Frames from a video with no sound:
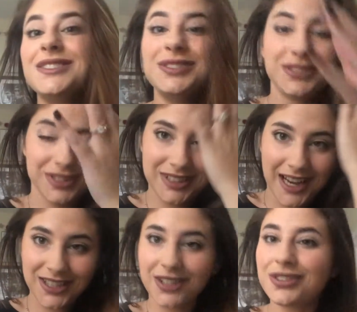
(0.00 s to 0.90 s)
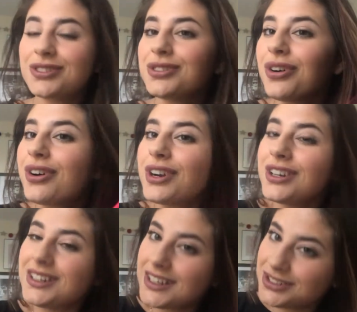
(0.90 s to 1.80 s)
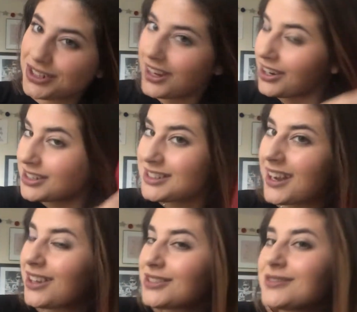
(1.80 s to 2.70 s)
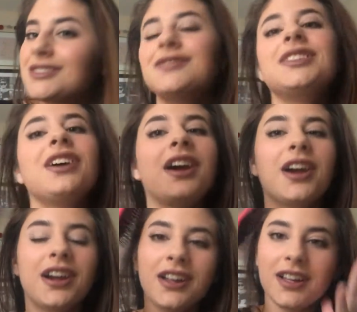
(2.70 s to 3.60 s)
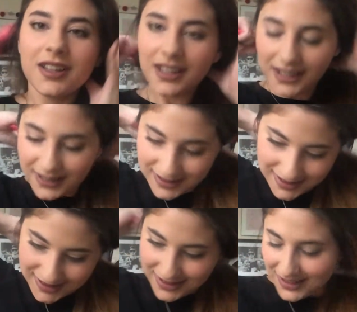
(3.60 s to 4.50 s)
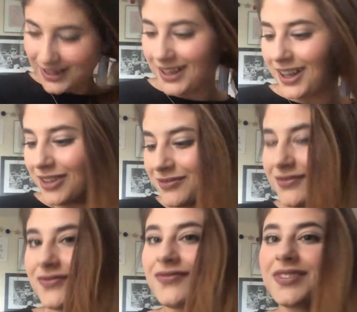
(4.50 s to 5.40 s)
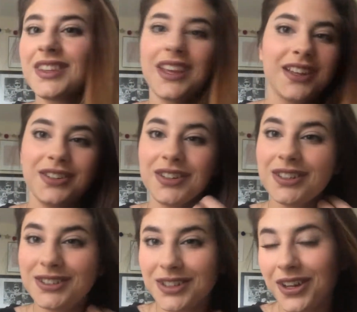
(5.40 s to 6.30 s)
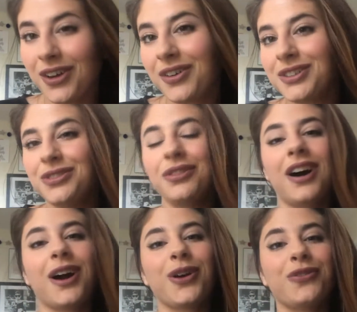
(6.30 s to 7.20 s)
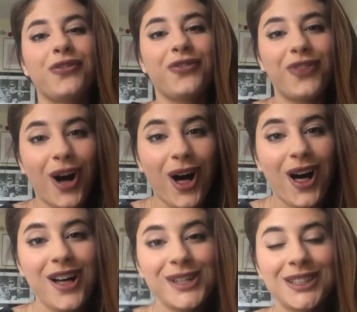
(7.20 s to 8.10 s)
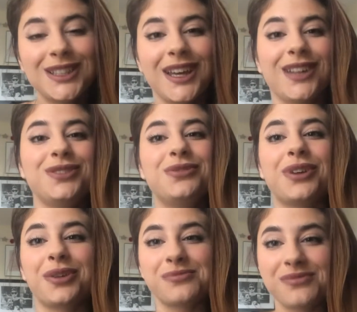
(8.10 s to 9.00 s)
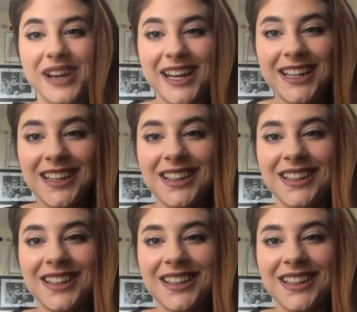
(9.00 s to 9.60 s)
You do your dash out the door, you let your hair down, whatever your hair is, and you're good to go, and you are fall, and you are ready